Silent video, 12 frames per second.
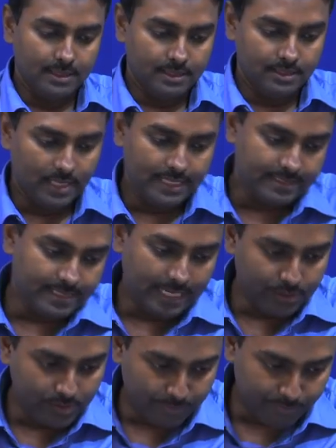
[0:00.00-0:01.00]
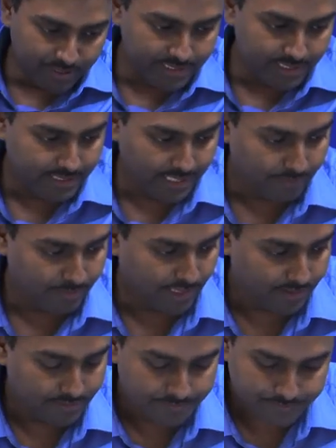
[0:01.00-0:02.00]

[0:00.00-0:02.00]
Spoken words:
So, let us try to appreciate that part.